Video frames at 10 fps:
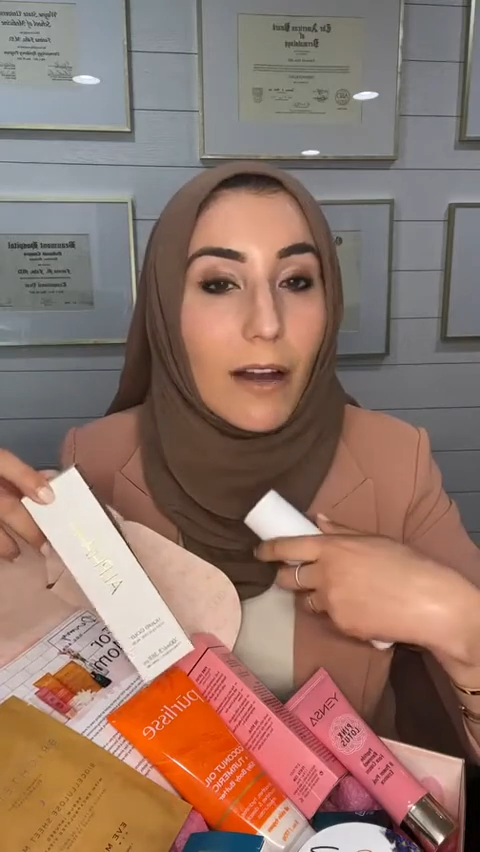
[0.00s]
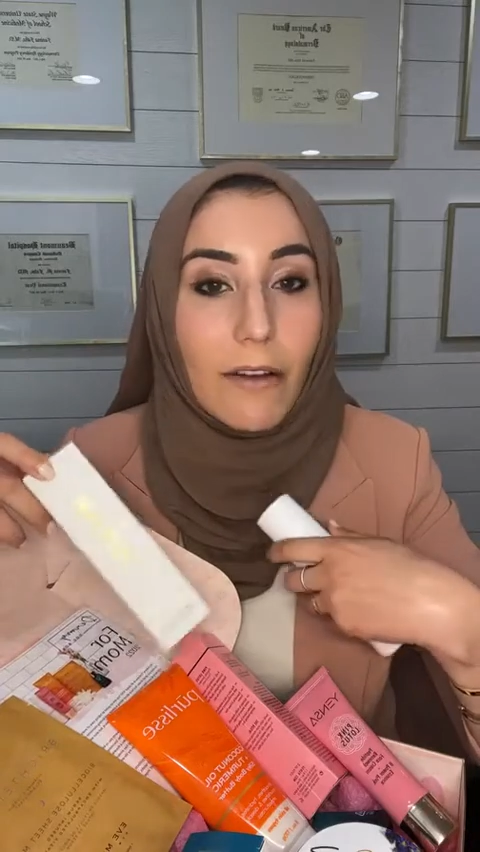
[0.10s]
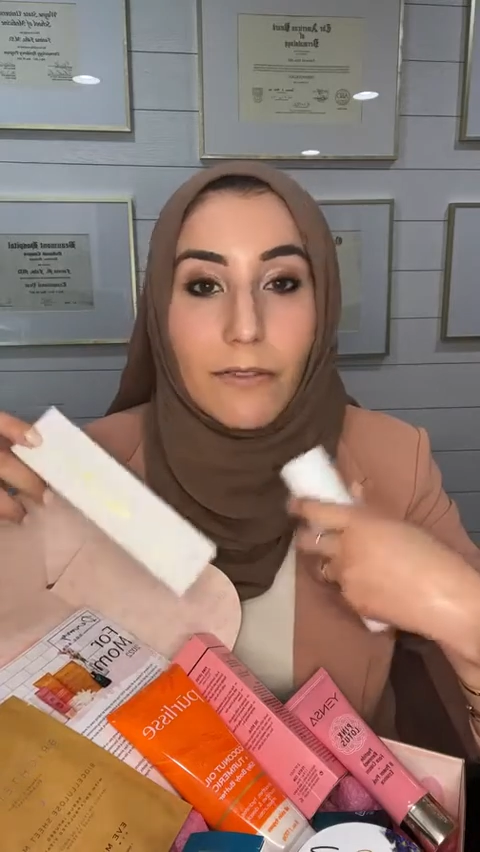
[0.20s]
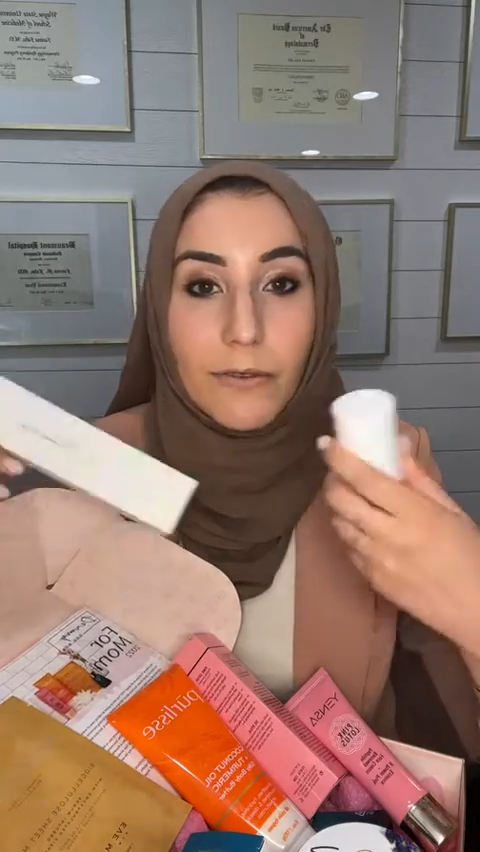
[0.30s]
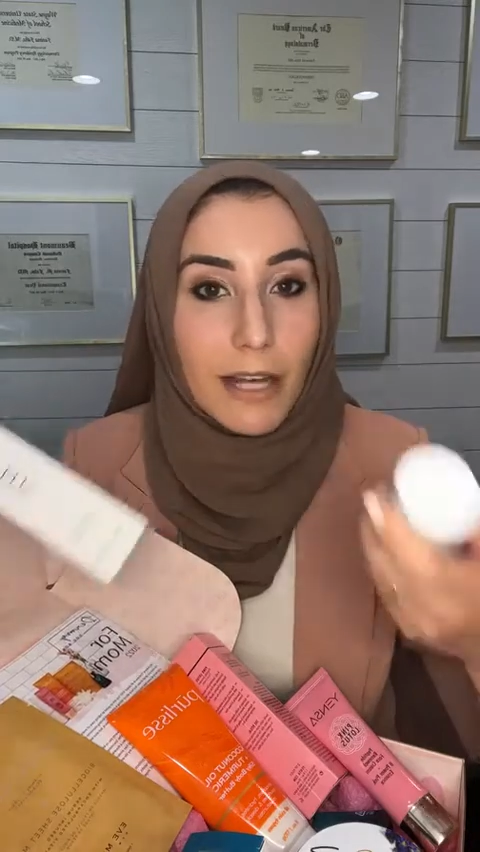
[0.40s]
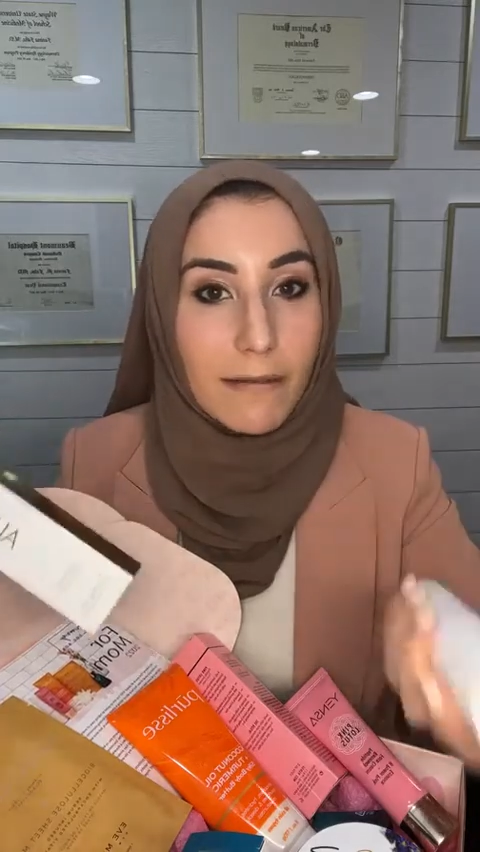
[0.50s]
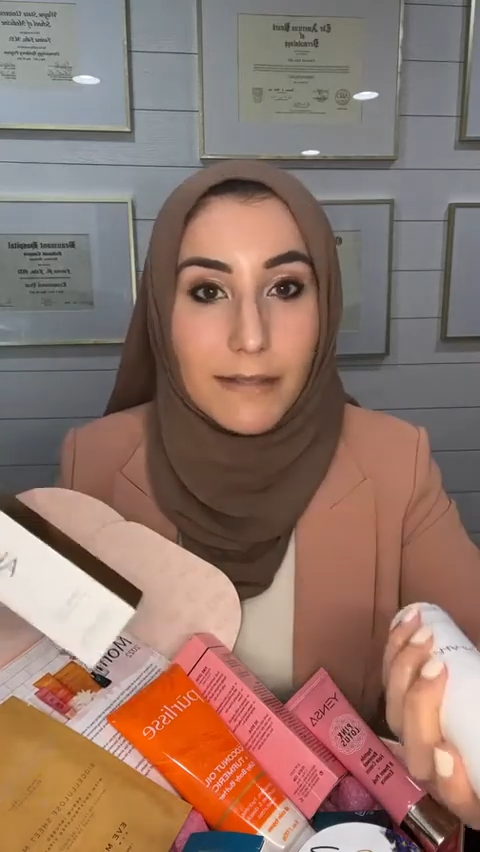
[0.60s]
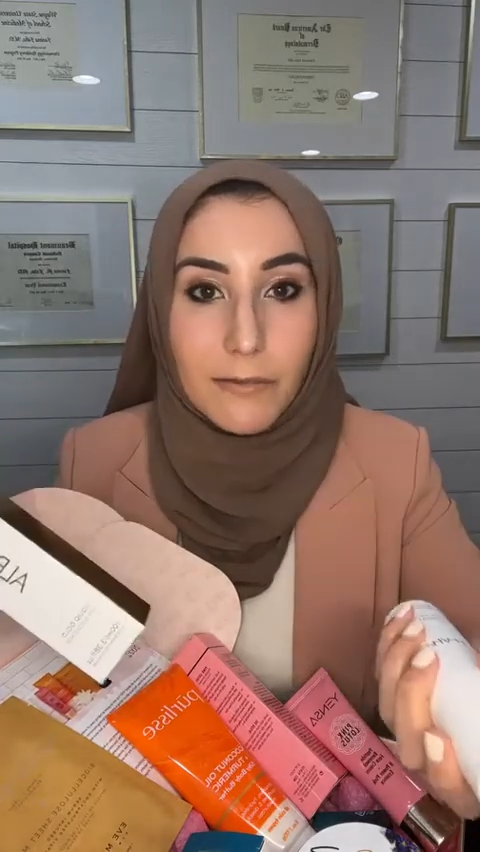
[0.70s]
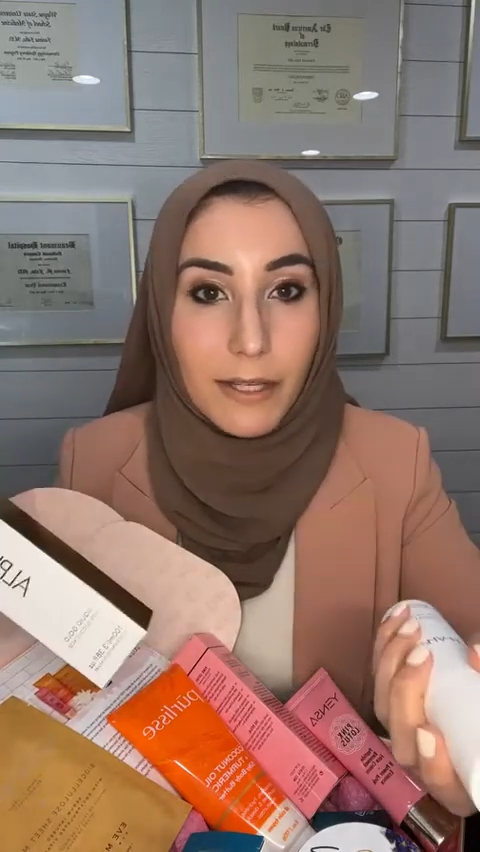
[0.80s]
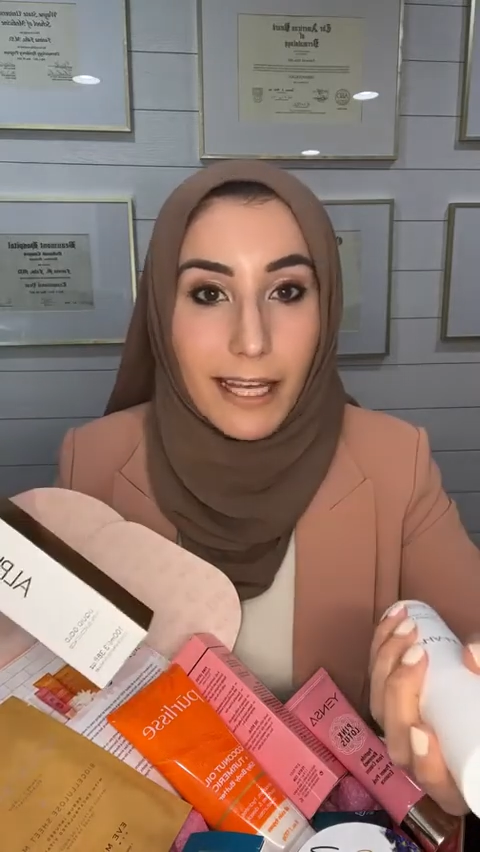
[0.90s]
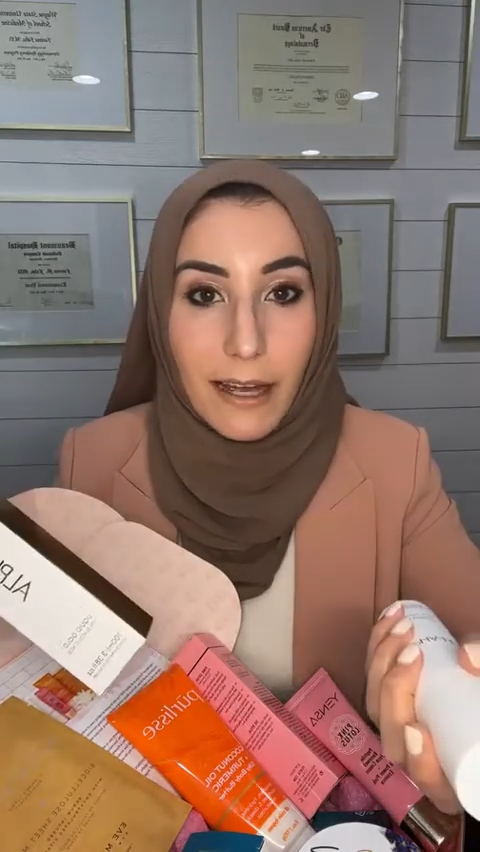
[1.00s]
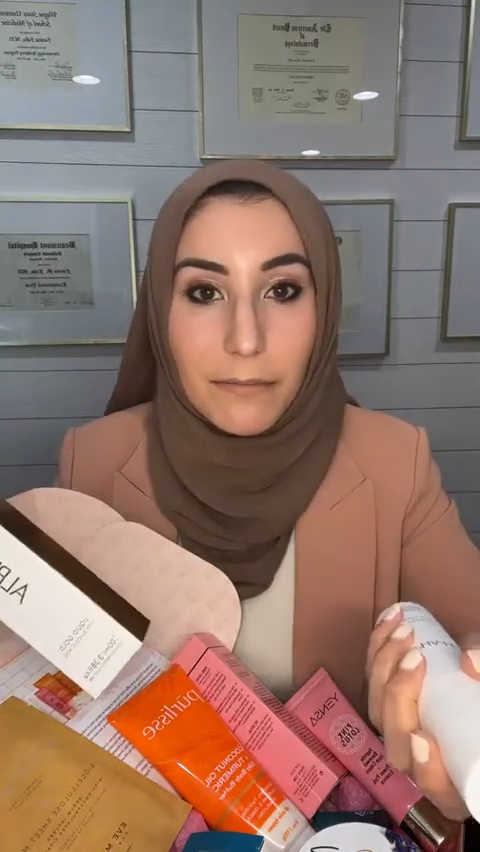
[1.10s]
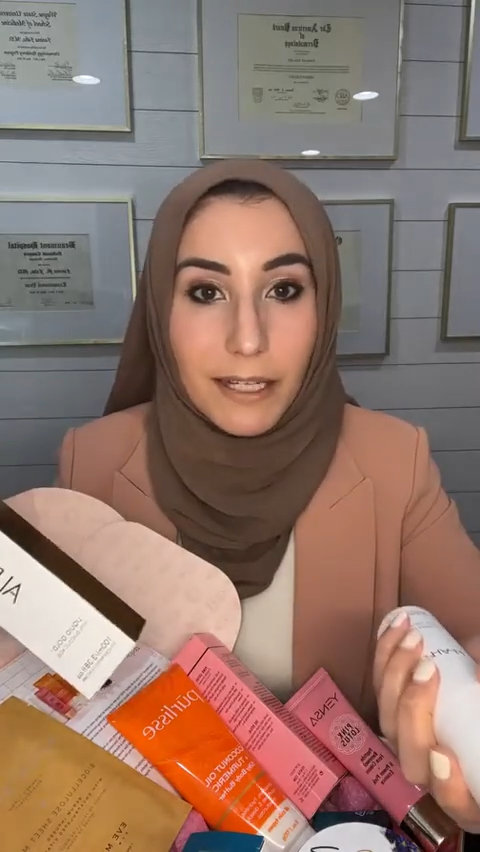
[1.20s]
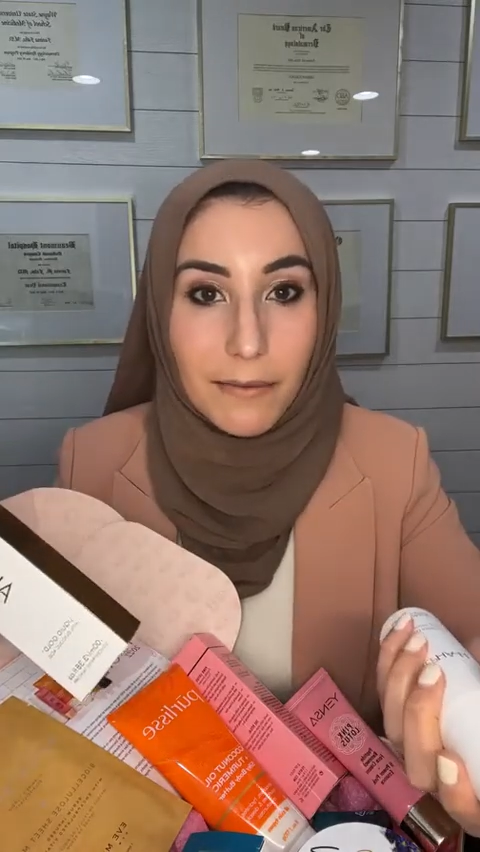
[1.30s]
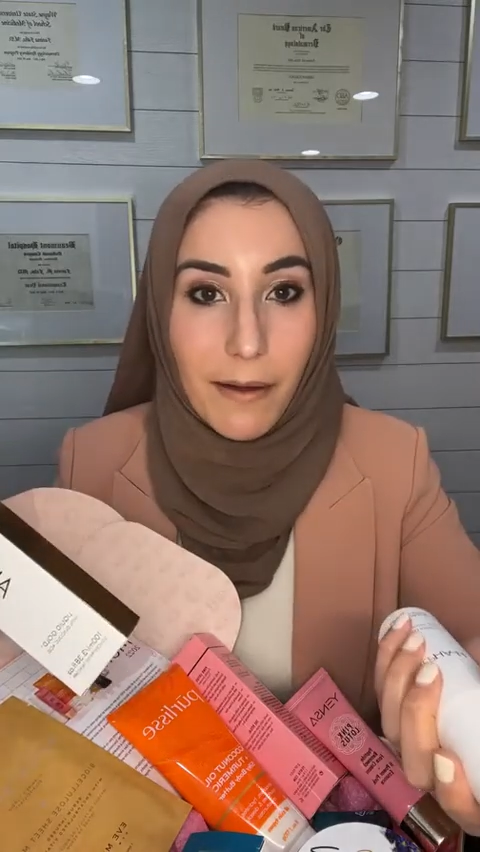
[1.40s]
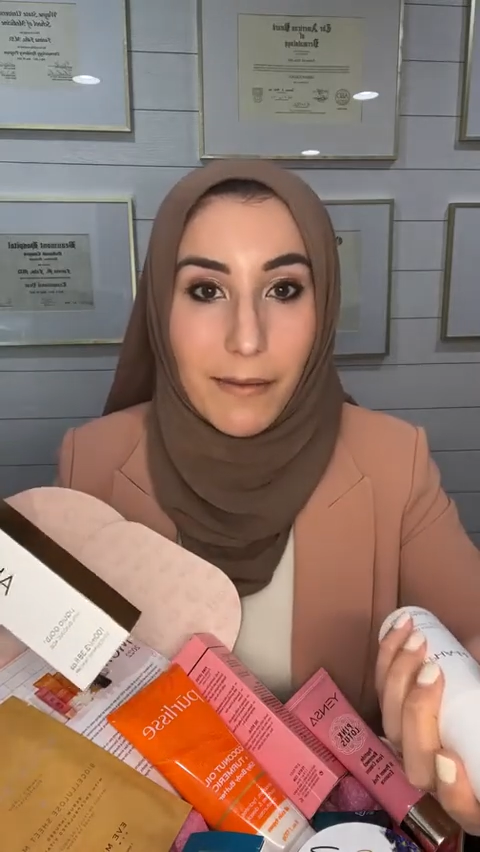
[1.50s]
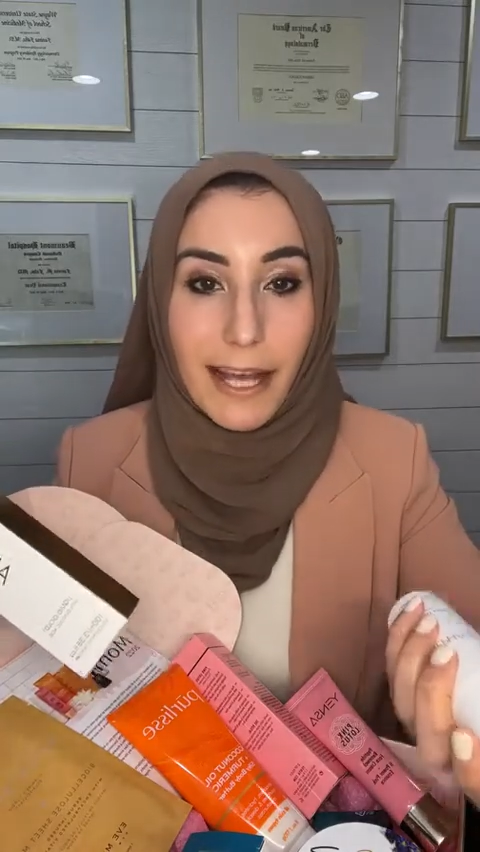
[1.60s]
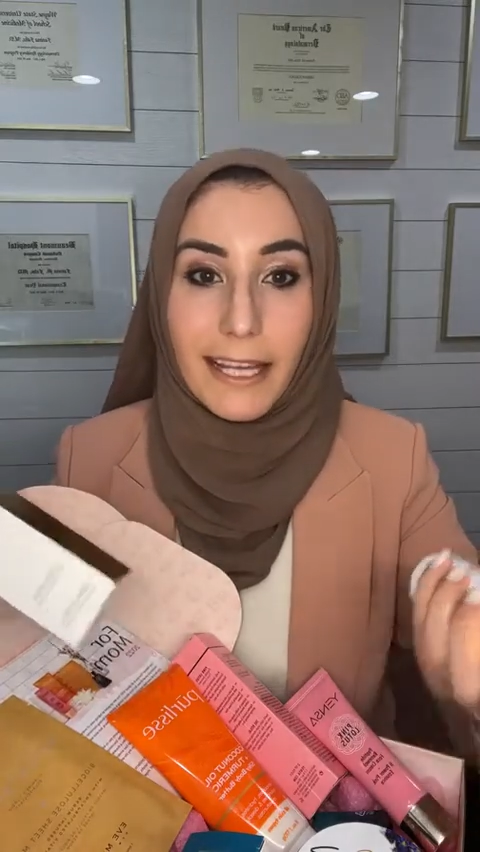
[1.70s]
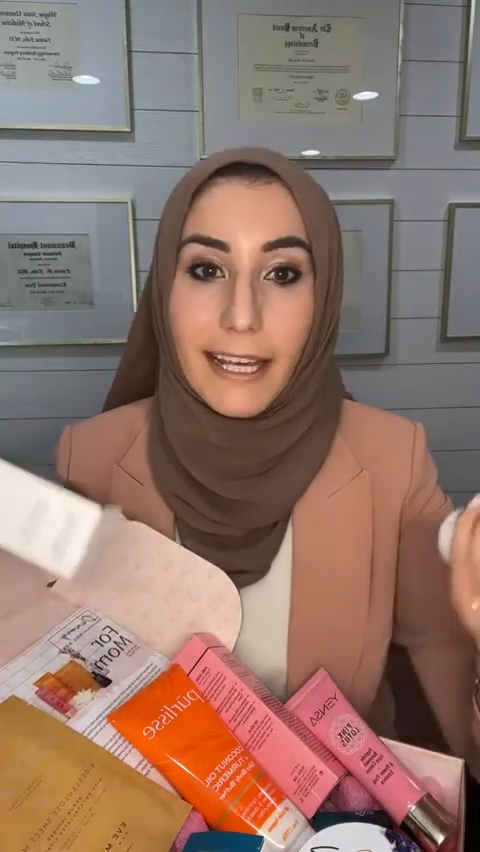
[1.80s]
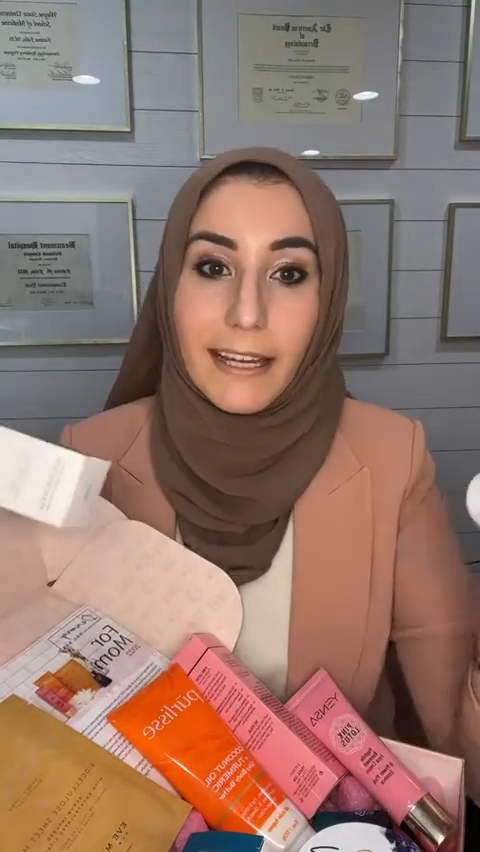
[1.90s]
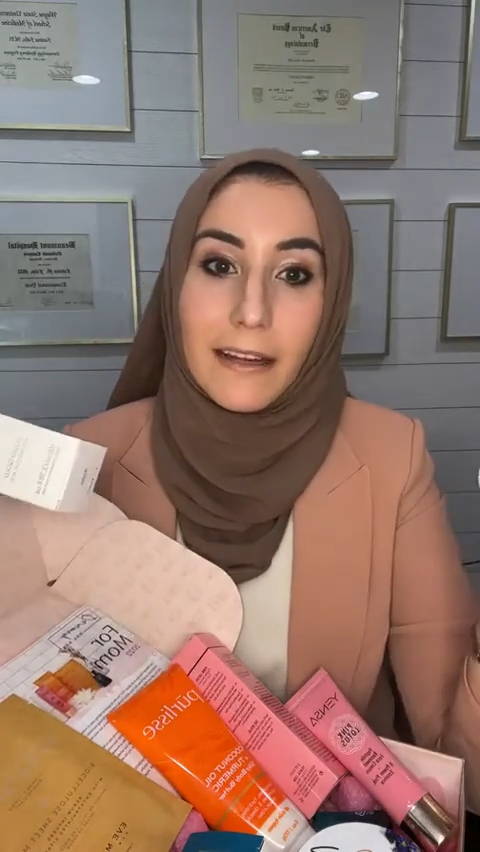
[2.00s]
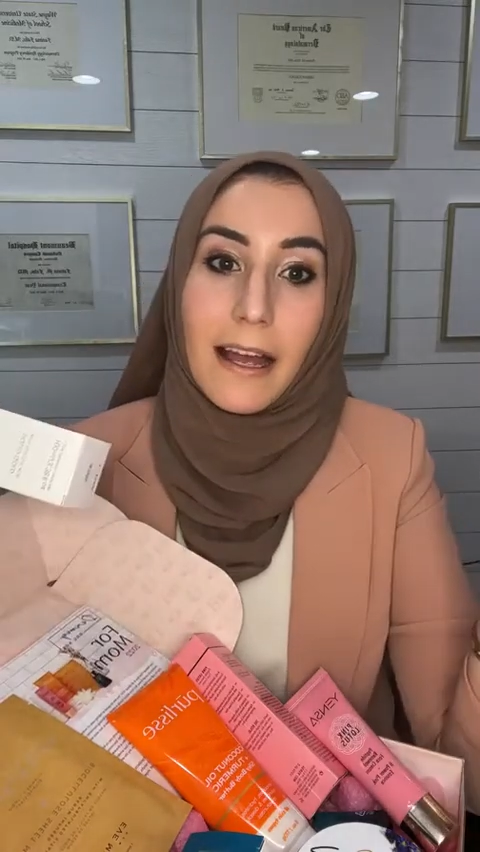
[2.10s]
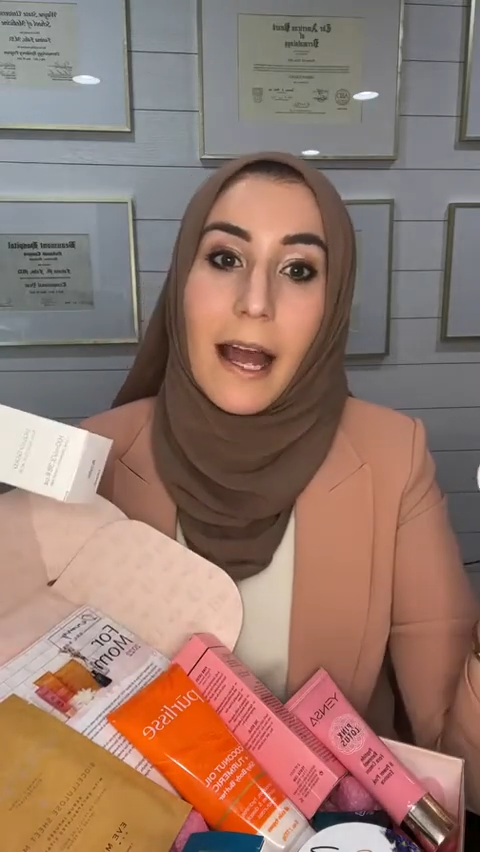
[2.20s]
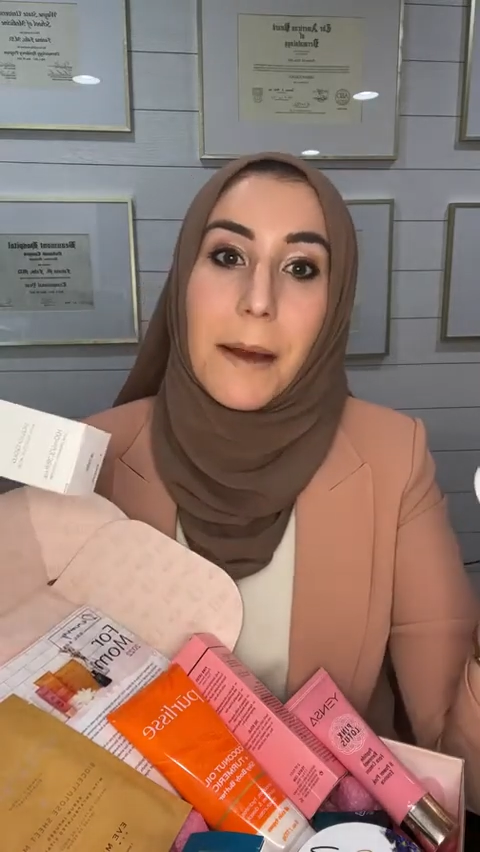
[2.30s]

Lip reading: a few times a week at minimum, I get